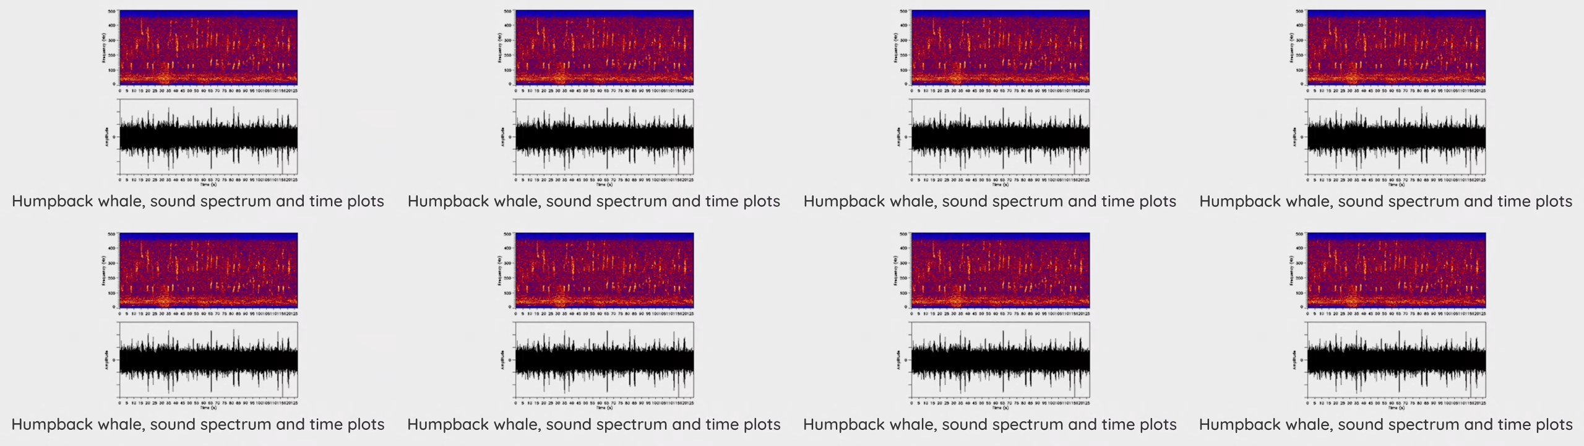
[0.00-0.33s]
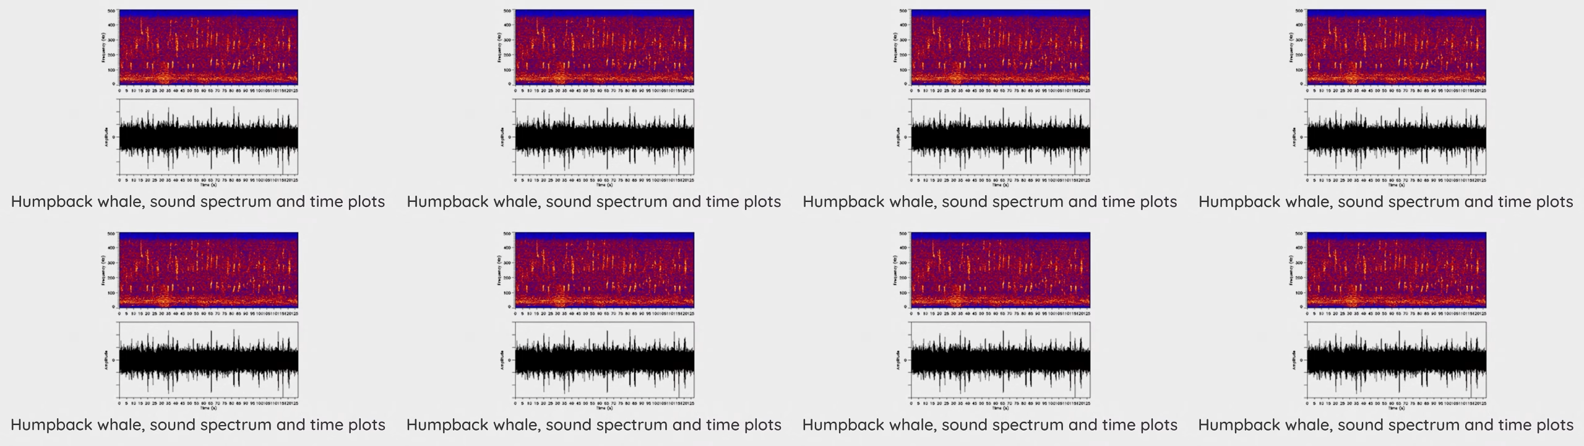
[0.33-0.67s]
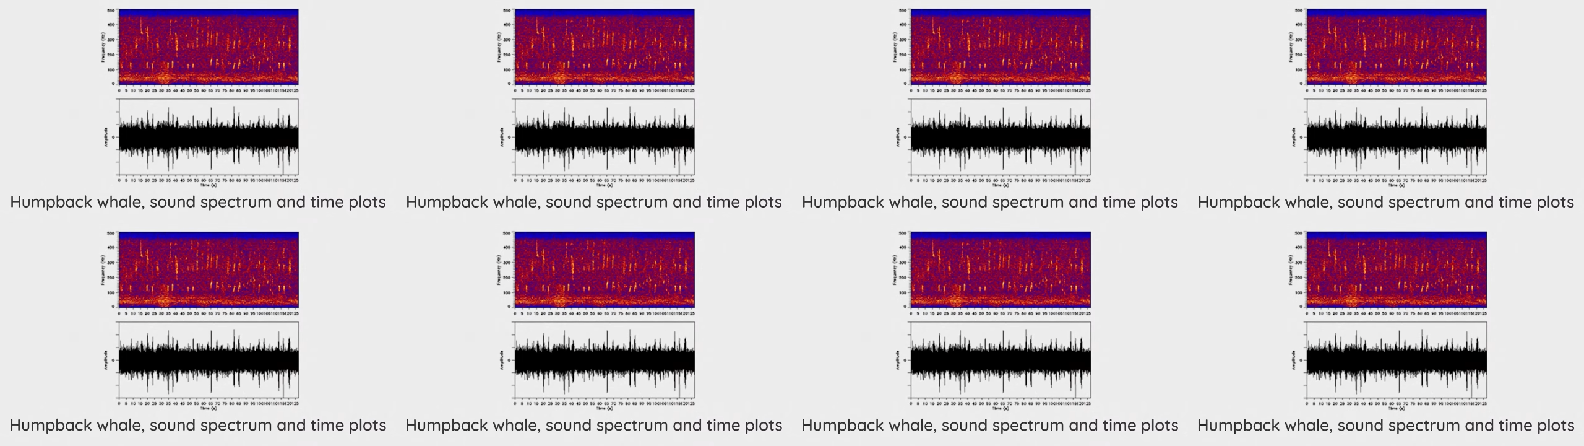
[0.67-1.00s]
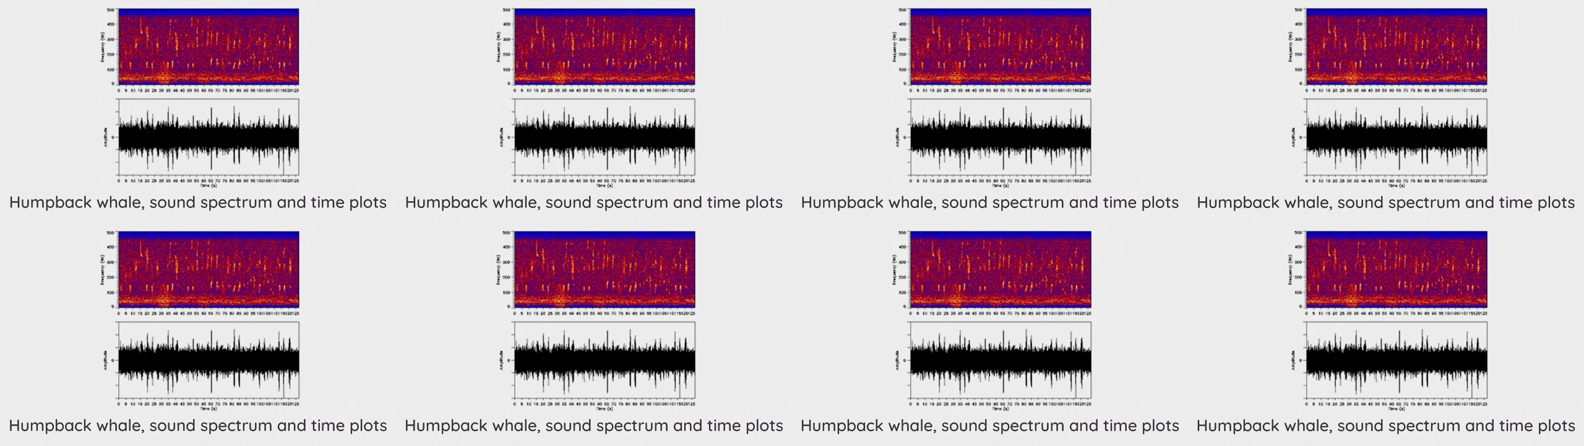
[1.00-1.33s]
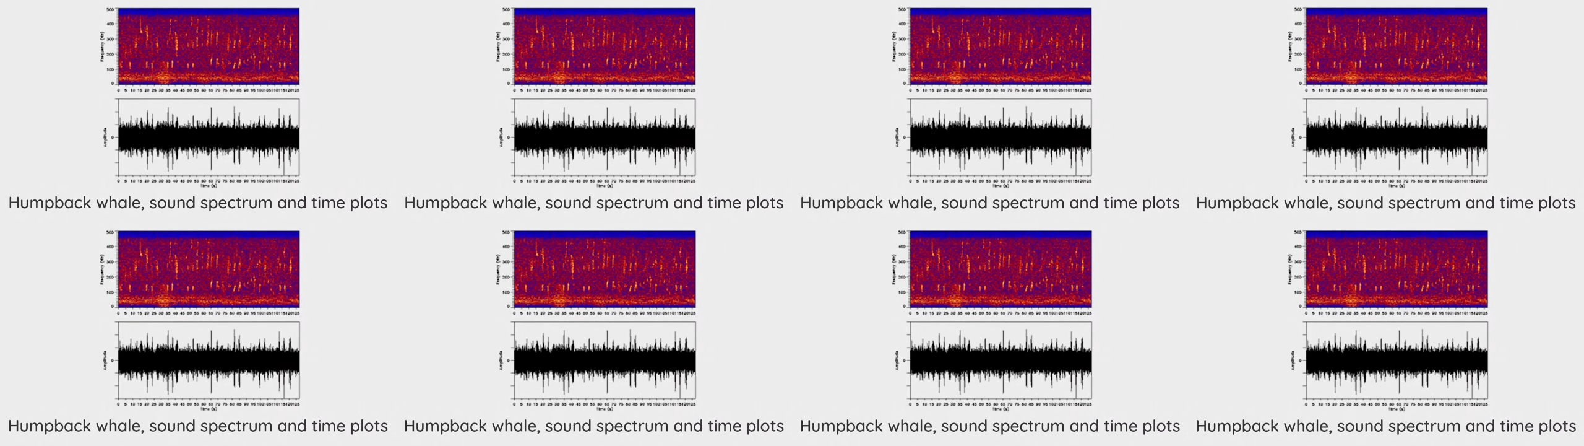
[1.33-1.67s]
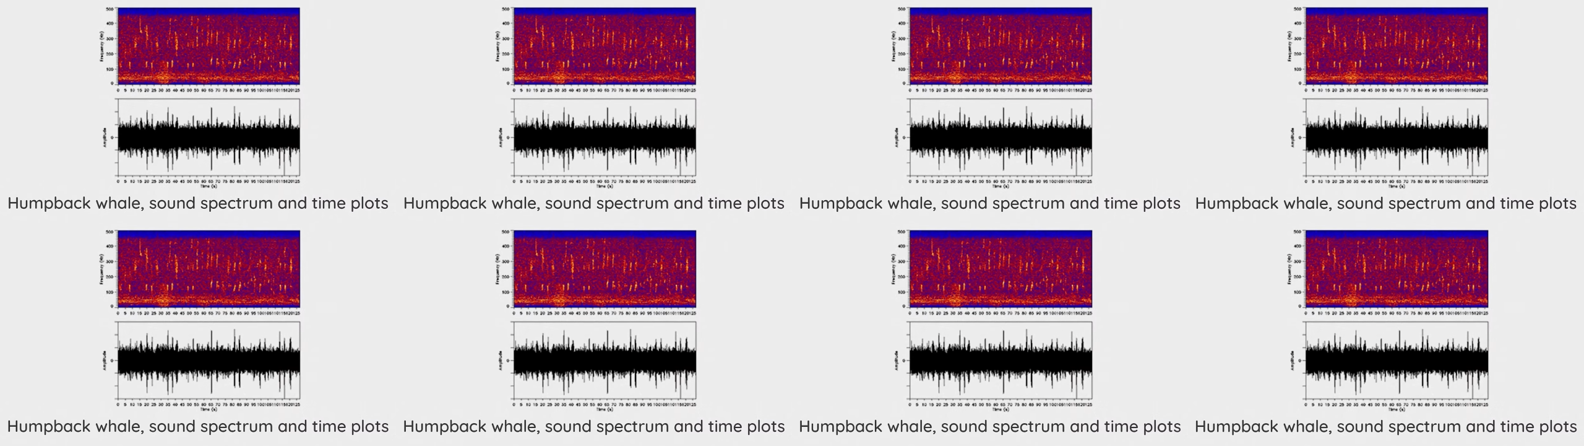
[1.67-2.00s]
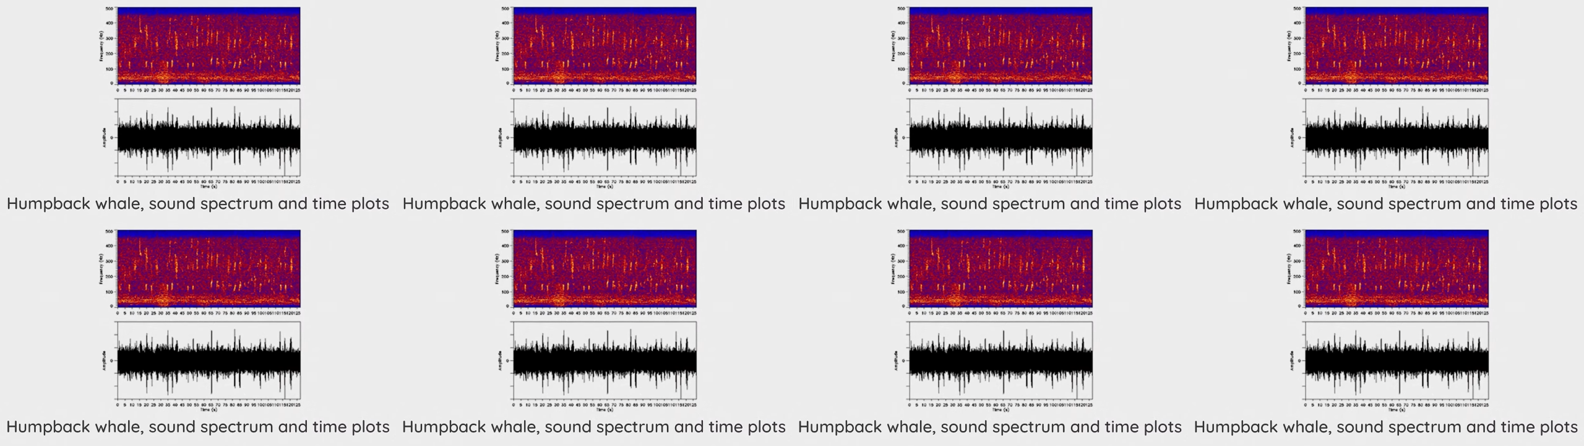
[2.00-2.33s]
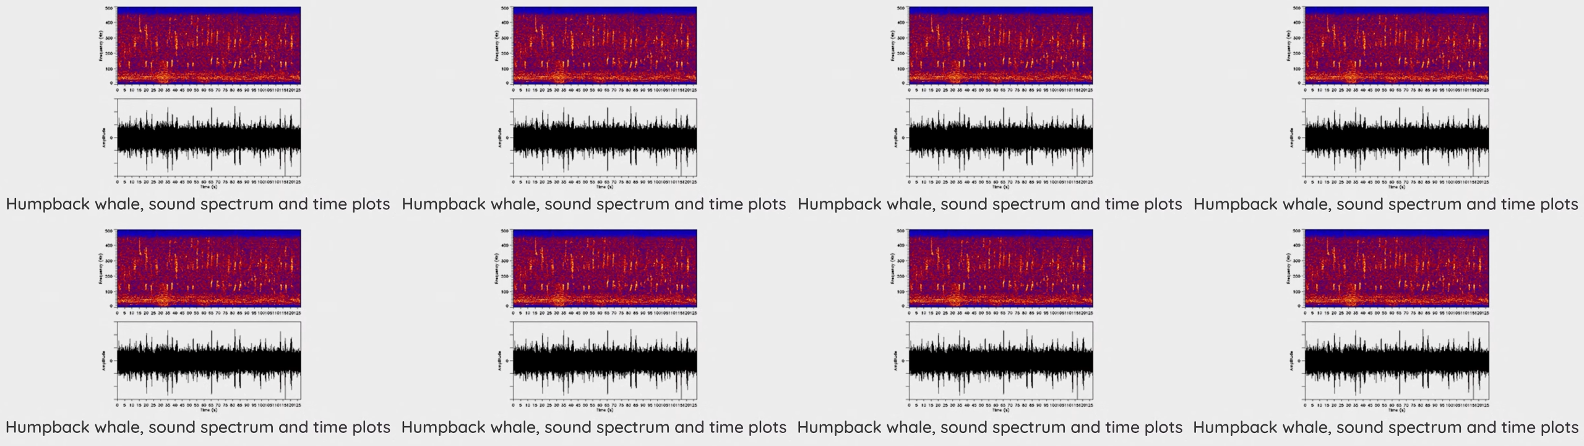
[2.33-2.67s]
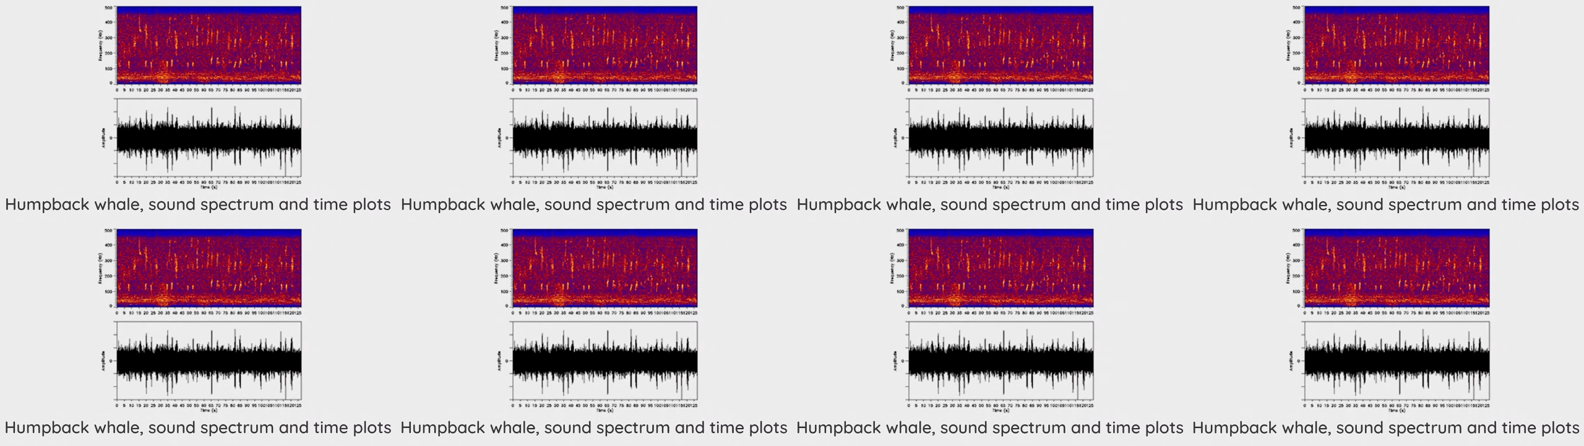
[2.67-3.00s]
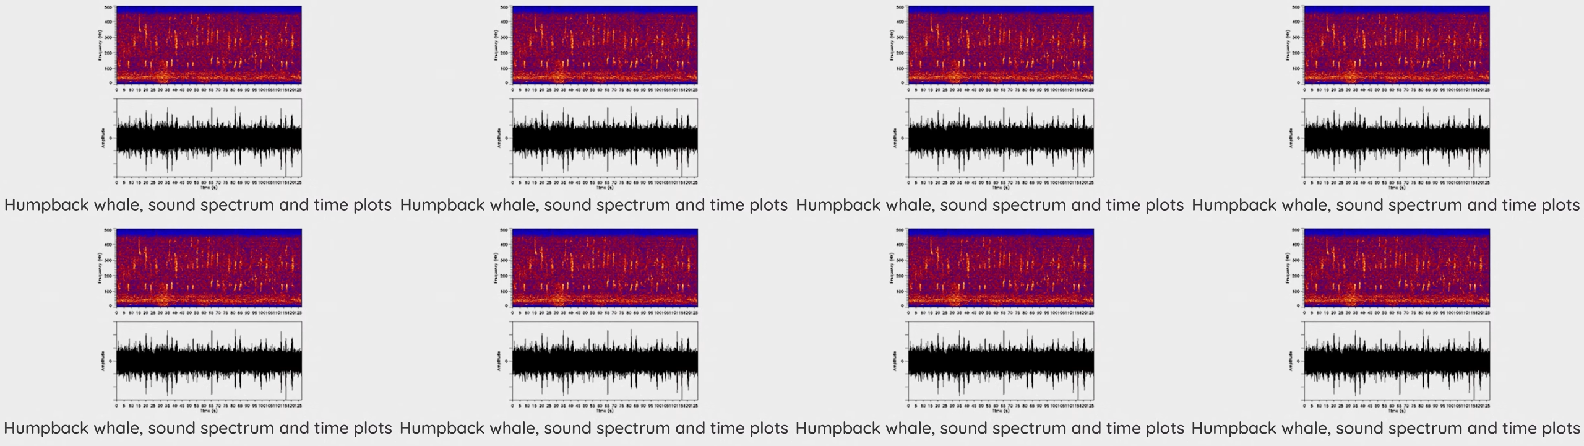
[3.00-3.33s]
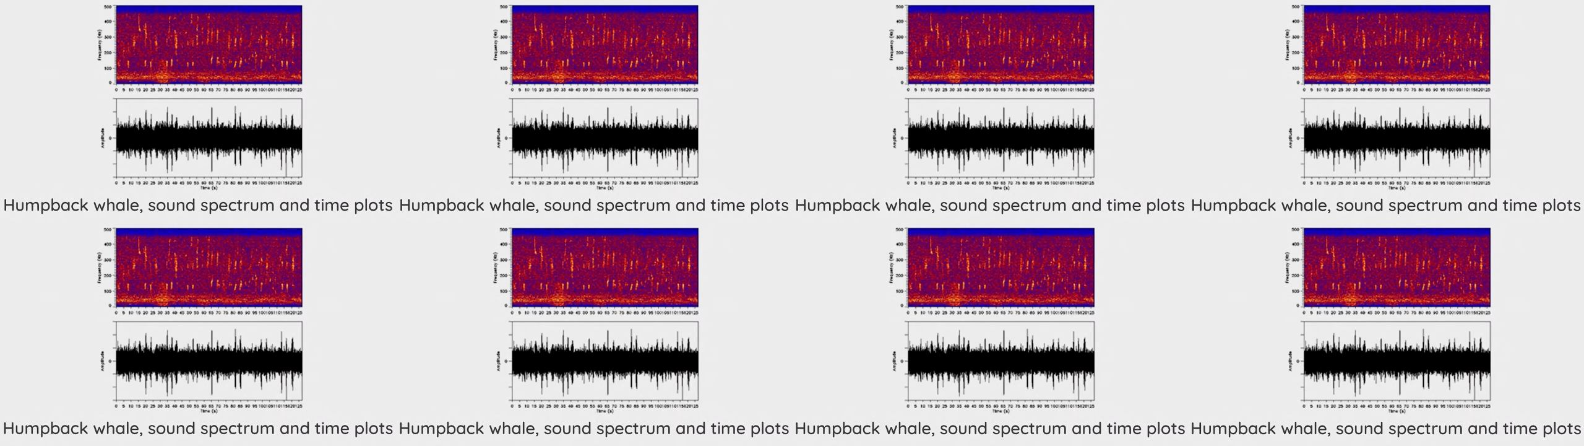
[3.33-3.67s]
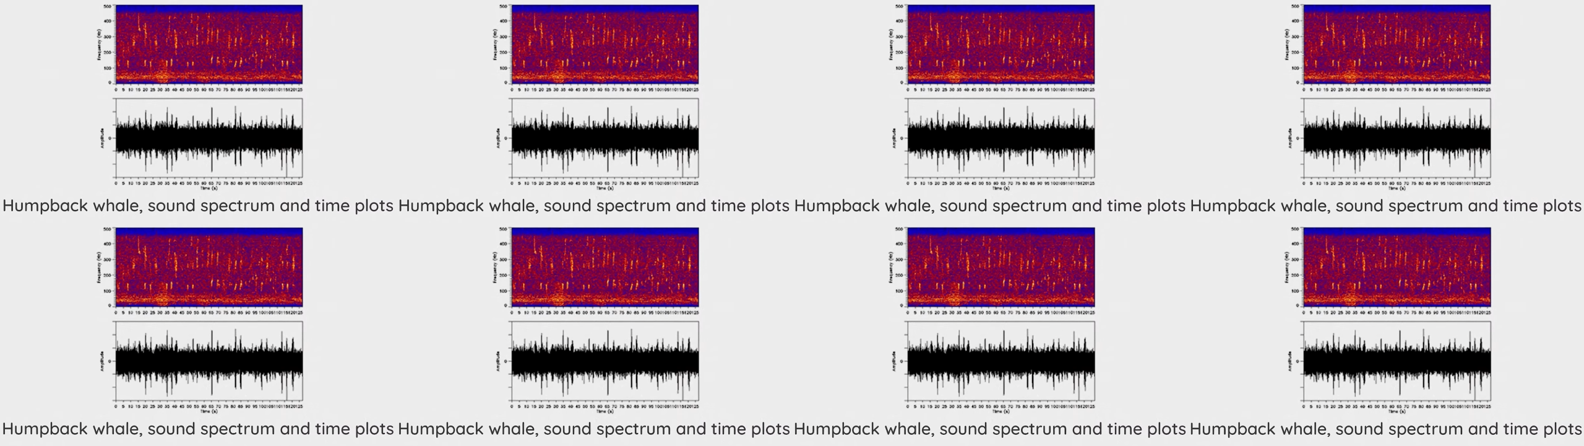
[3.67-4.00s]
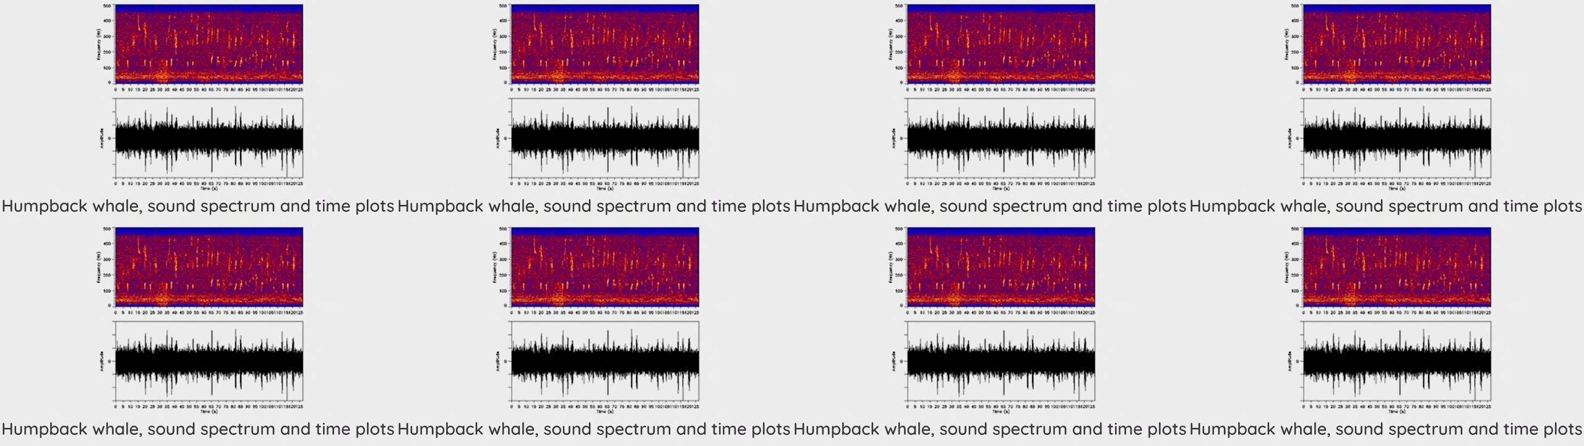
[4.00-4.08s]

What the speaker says: No face is visible, so there are no lips to read.